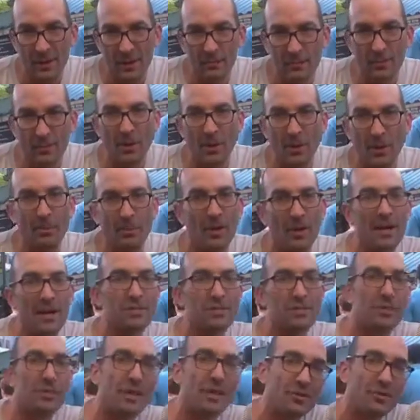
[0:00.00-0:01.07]
giving people
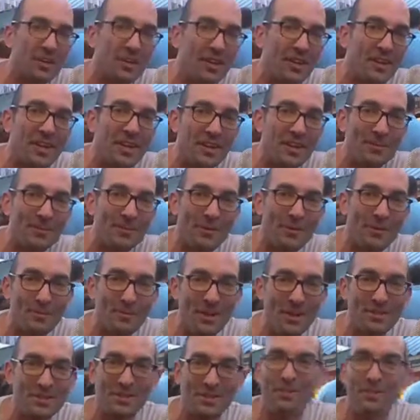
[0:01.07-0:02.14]
actual interesting
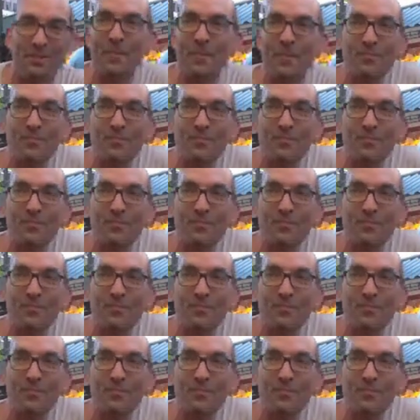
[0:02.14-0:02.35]
information.